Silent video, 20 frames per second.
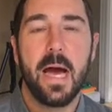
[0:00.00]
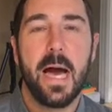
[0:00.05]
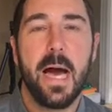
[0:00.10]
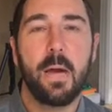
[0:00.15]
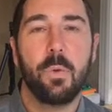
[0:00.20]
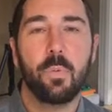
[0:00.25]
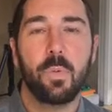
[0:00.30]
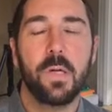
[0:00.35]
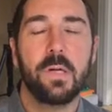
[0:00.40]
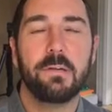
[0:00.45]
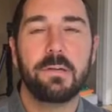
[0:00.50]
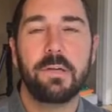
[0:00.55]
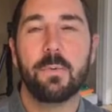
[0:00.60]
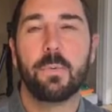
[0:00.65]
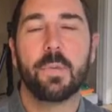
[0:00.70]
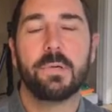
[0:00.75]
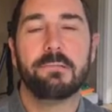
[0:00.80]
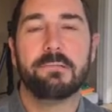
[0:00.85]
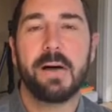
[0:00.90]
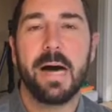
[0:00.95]
I really
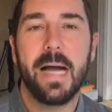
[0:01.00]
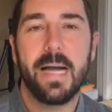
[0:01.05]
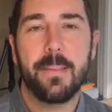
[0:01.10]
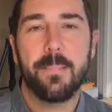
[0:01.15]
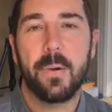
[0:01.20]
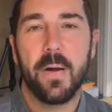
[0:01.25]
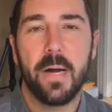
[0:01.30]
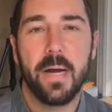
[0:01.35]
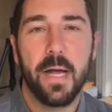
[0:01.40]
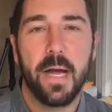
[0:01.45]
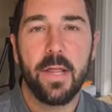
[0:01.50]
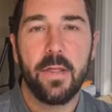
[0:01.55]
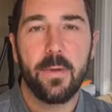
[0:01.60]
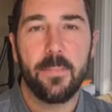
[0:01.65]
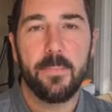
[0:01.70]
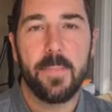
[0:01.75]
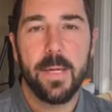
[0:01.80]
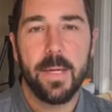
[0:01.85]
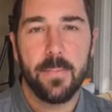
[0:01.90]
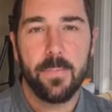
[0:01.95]
rely upon other
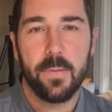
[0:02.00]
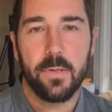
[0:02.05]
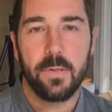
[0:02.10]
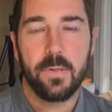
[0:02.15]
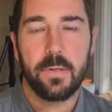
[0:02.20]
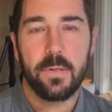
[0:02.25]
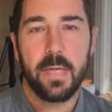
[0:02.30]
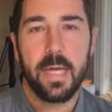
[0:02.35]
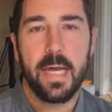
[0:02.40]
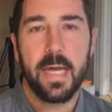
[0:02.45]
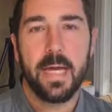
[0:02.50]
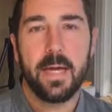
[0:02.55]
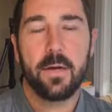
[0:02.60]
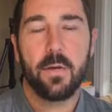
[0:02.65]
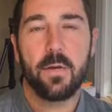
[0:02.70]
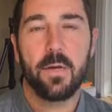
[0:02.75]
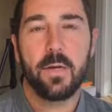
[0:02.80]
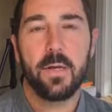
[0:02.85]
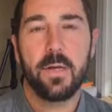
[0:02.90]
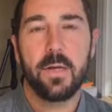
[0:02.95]
people and